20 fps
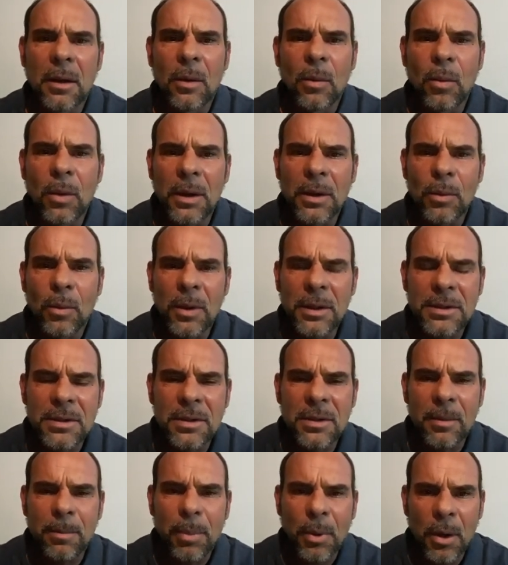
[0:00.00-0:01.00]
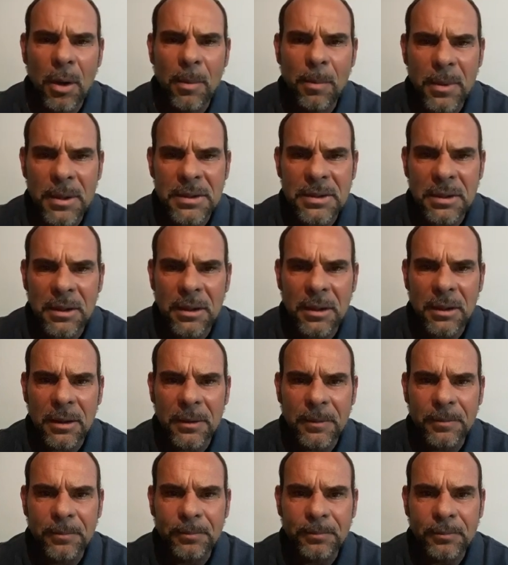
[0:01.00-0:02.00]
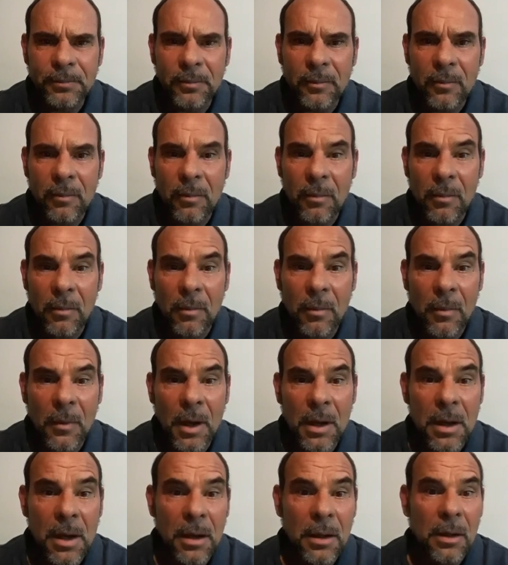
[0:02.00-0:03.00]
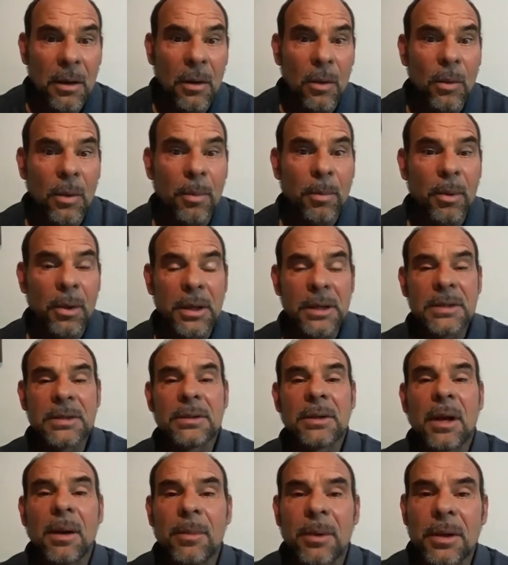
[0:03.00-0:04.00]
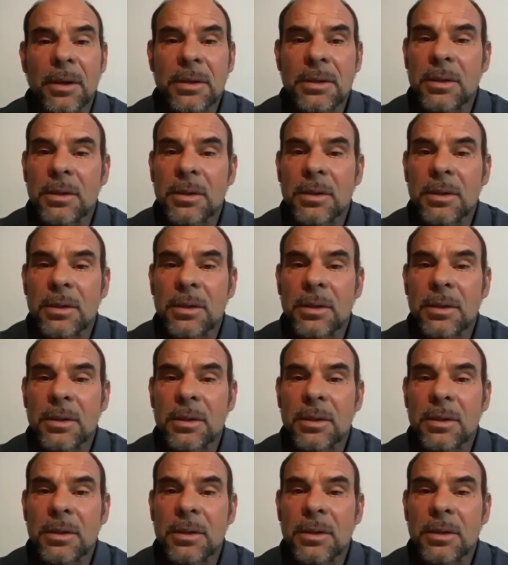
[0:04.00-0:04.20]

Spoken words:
What's the purpose in it? And yet, we're pretty stubborn.